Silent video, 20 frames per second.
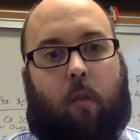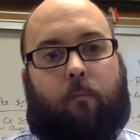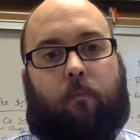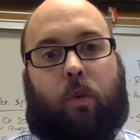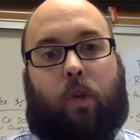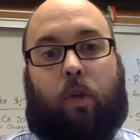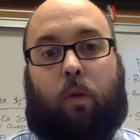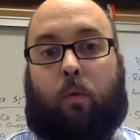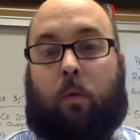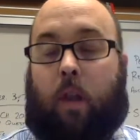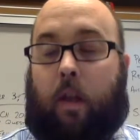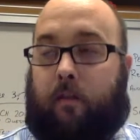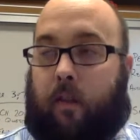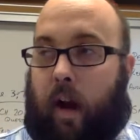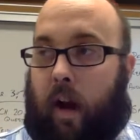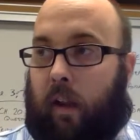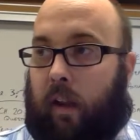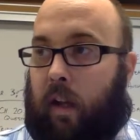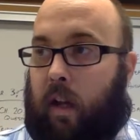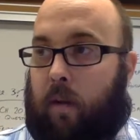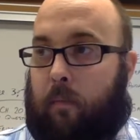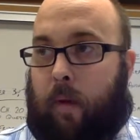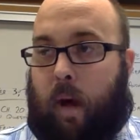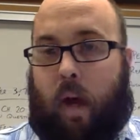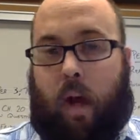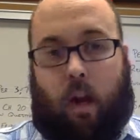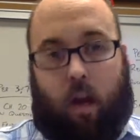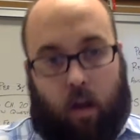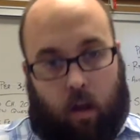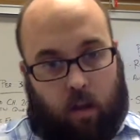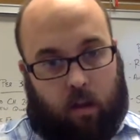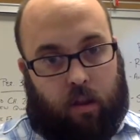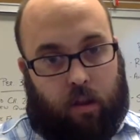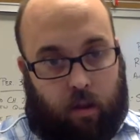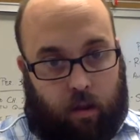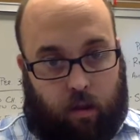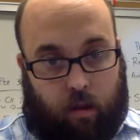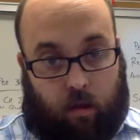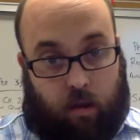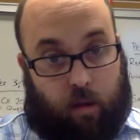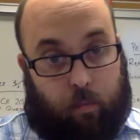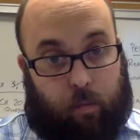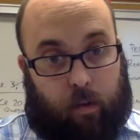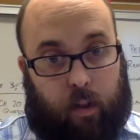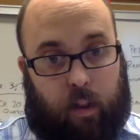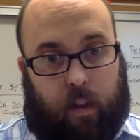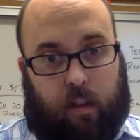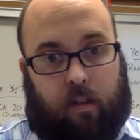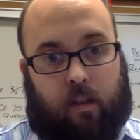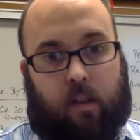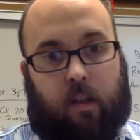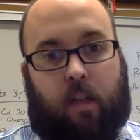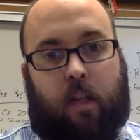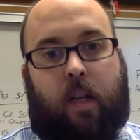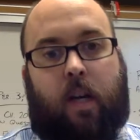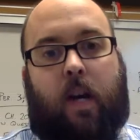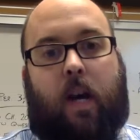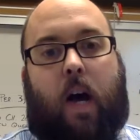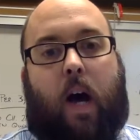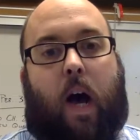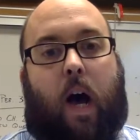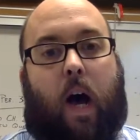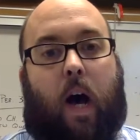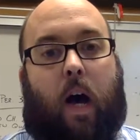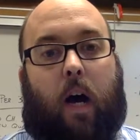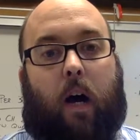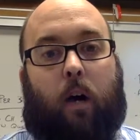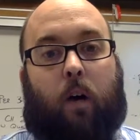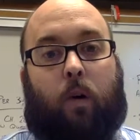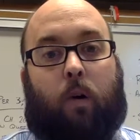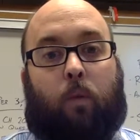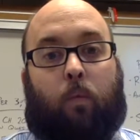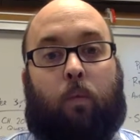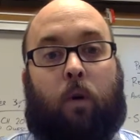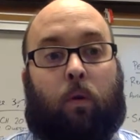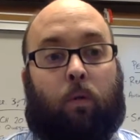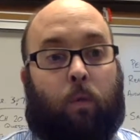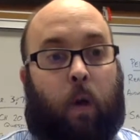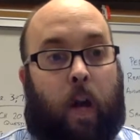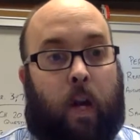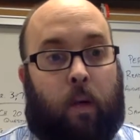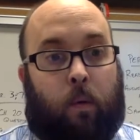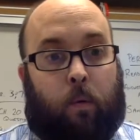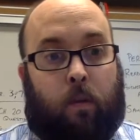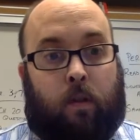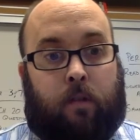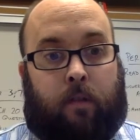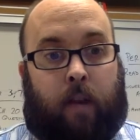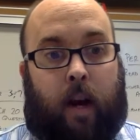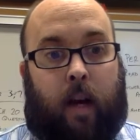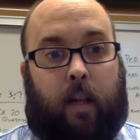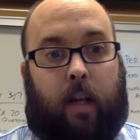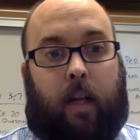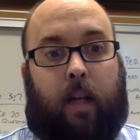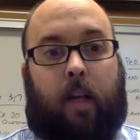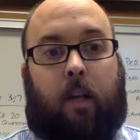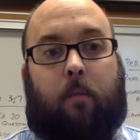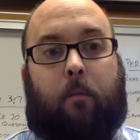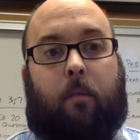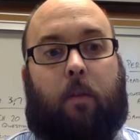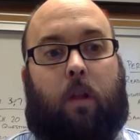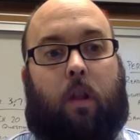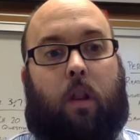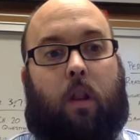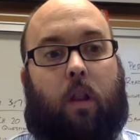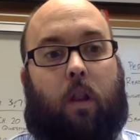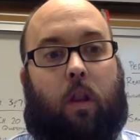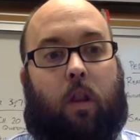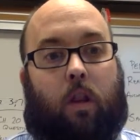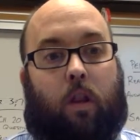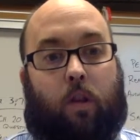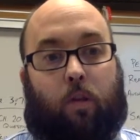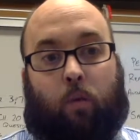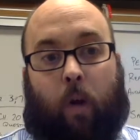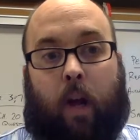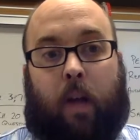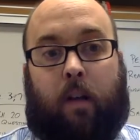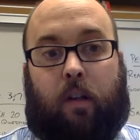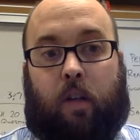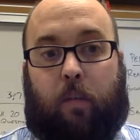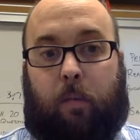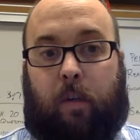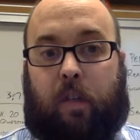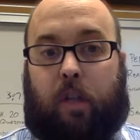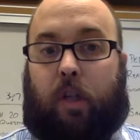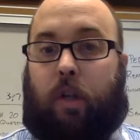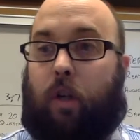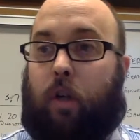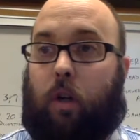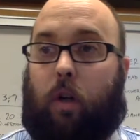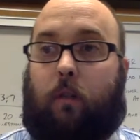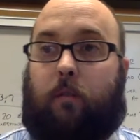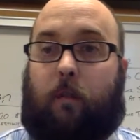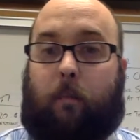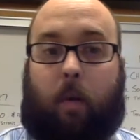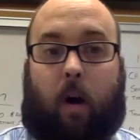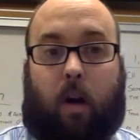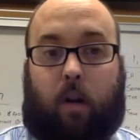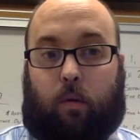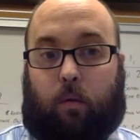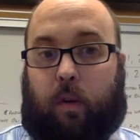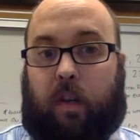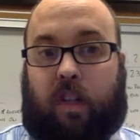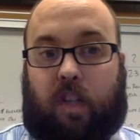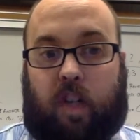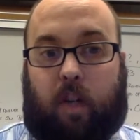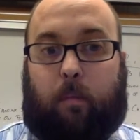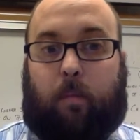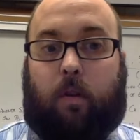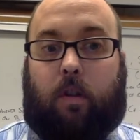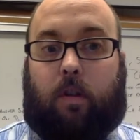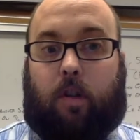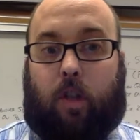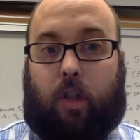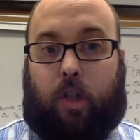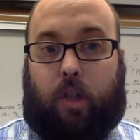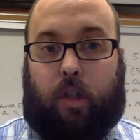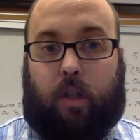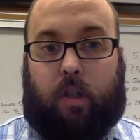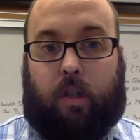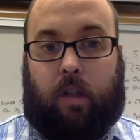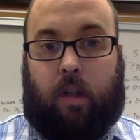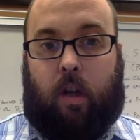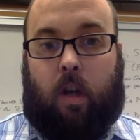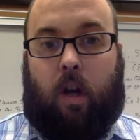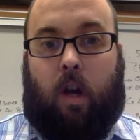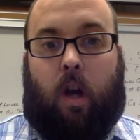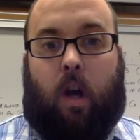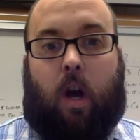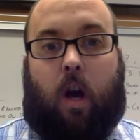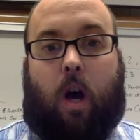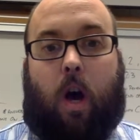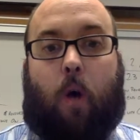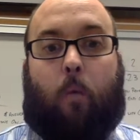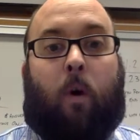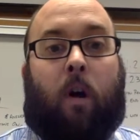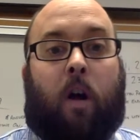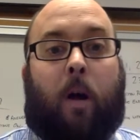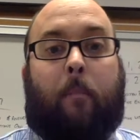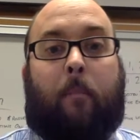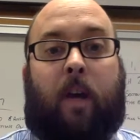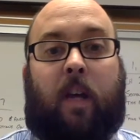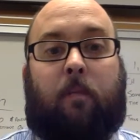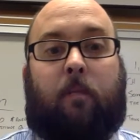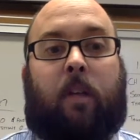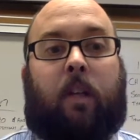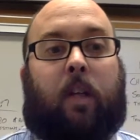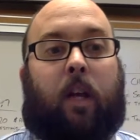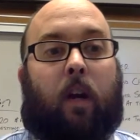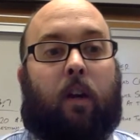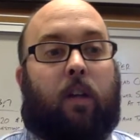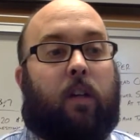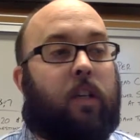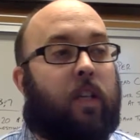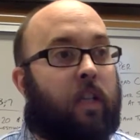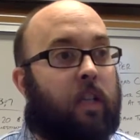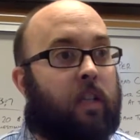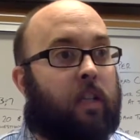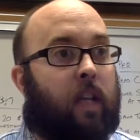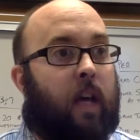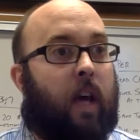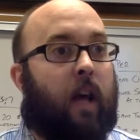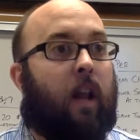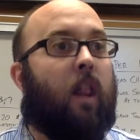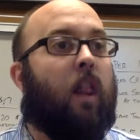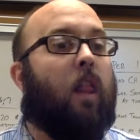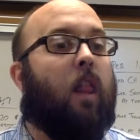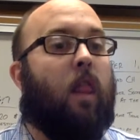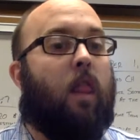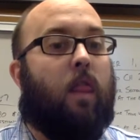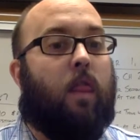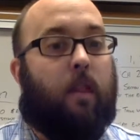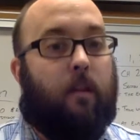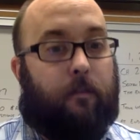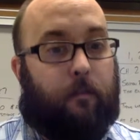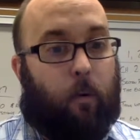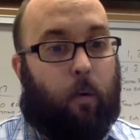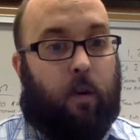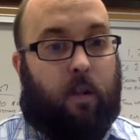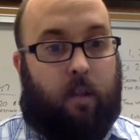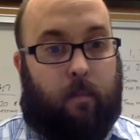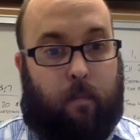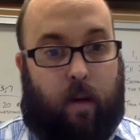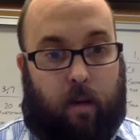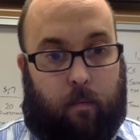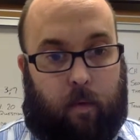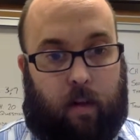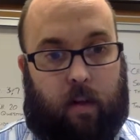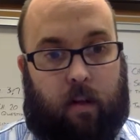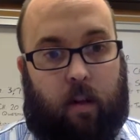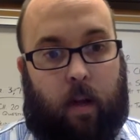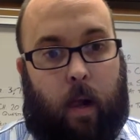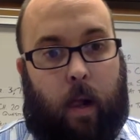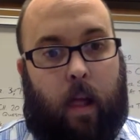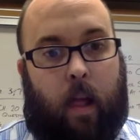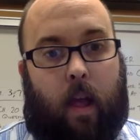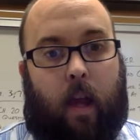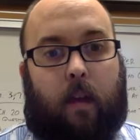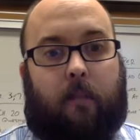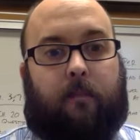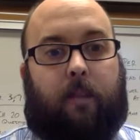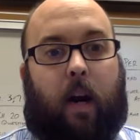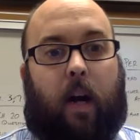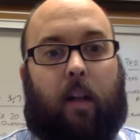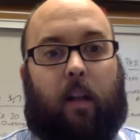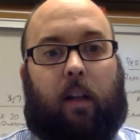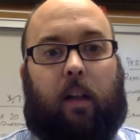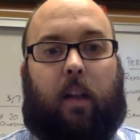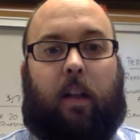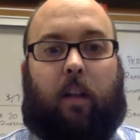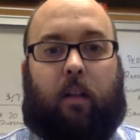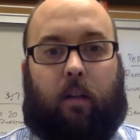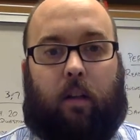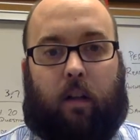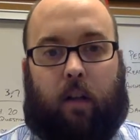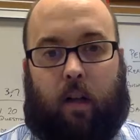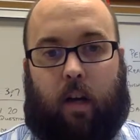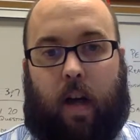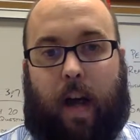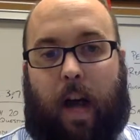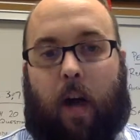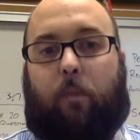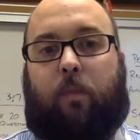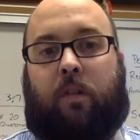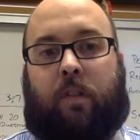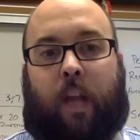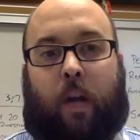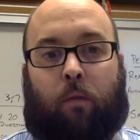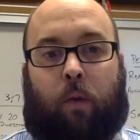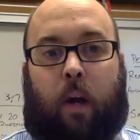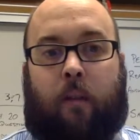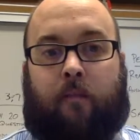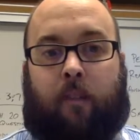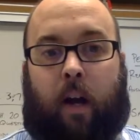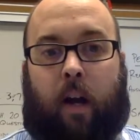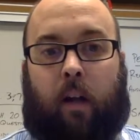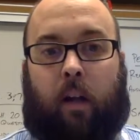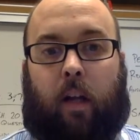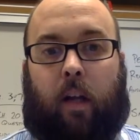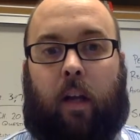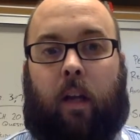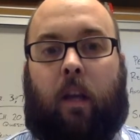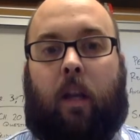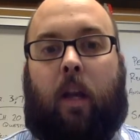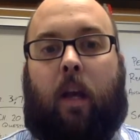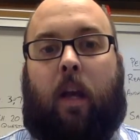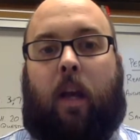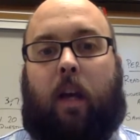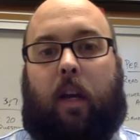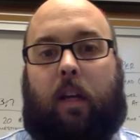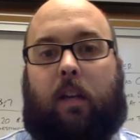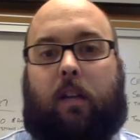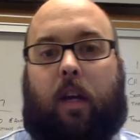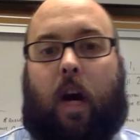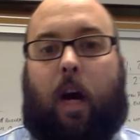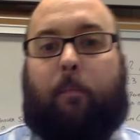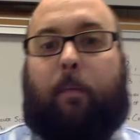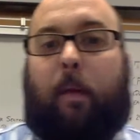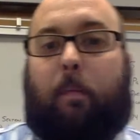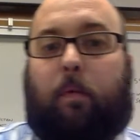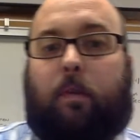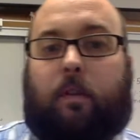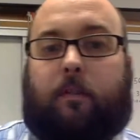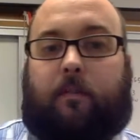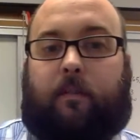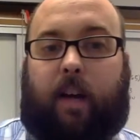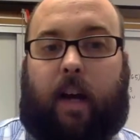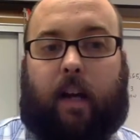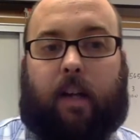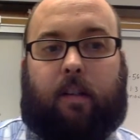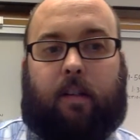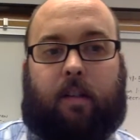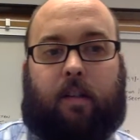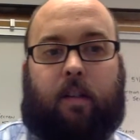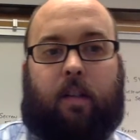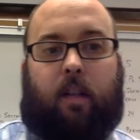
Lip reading: Who were they violated by? The police. What right was violated? The right to be secure from unreasonable searches. What amendment guarantees that? The 4th Amendment. And finally, how was that right violated? It's people's effects.